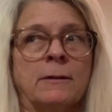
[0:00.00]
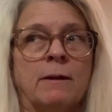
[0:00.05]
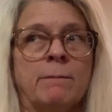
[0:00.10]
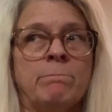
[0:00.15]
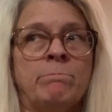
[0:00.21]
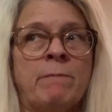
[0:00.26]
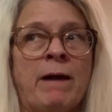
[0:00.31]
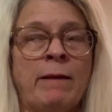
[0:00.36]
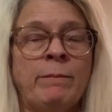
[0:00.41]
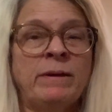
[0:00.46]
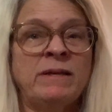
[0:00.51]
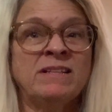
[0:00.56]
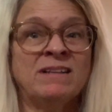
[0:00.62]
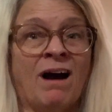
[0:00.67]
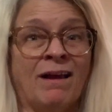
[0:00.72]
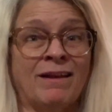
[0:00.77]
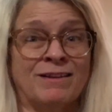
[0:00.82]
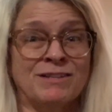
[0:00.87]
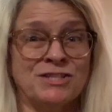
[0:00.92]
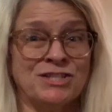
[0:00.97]
maybe
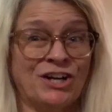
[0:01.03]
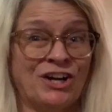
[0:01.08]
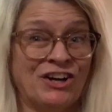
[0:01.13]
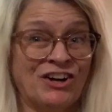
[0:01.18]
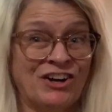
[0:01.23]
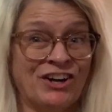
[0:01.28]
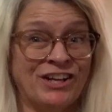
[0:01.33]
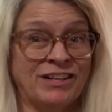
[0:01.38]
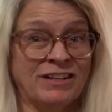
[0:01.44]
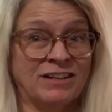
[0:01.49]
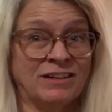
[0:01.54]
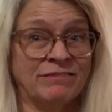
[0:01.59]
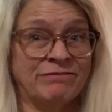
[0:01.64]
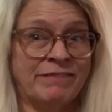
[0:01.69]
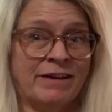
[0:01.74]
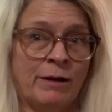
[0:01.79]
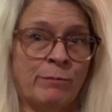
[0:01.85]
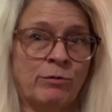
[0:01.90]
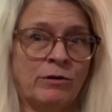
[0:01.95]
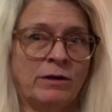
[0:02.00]
not a ton of
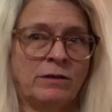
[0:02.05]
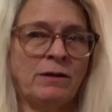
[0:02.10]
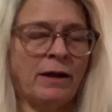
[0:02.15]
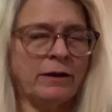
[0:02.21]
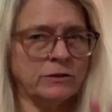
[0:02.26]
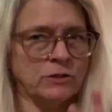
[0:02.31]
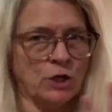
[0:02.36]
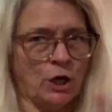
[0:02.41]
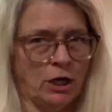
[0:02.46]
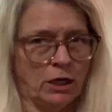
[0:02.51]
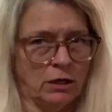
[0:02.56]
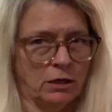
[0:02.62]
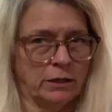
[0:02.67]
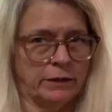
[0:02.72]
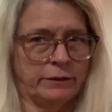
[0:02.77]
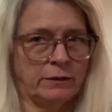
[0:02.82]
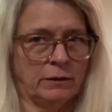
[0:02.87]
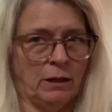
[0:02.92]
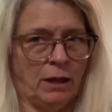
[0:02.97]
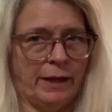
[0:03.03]
fabric. Not a
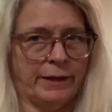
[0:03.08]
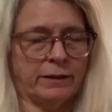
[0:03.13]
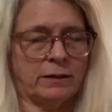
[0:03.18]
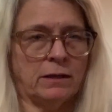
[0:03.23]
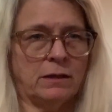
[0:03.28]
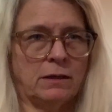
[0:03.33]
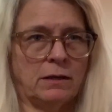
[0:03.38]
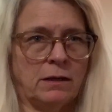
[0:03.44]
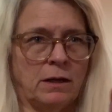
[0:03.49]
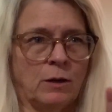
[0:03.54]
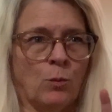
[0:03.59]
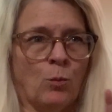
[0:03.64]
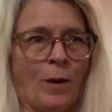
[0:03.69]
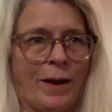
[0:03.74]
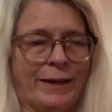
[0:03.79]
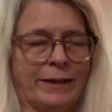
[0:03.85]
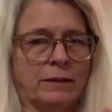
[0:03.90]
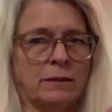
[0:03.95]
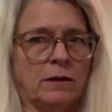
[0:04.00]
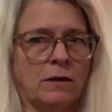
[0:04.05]
ton, like a
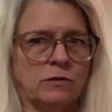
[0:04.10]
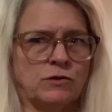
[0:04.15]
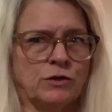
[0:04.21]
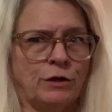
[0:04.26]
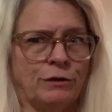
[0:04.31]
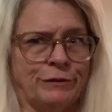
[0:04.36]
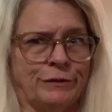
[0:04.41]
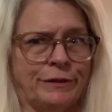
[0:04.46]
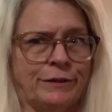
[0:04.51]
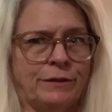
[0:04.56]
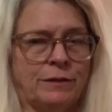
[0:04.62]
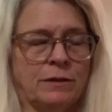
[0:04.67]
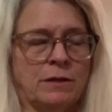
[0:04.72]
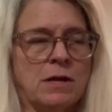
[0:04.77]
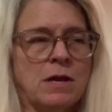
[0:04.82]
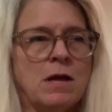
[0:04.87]
weight ton.